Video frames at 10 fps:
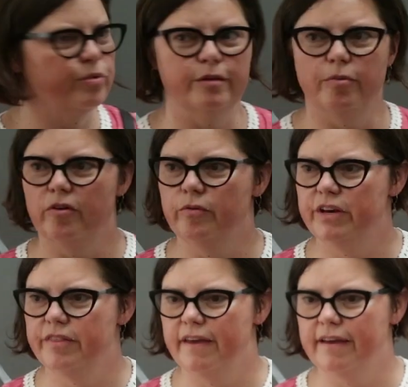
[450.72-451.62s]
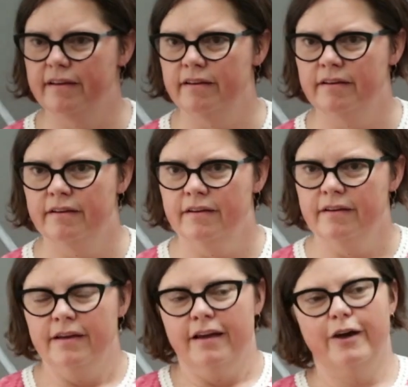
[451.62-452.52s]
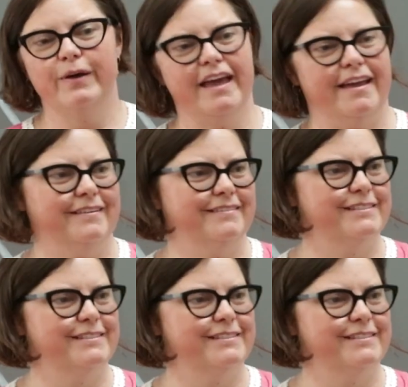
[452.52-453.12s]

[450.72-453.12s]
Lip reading: readable. What do you think? Yeah. Okay,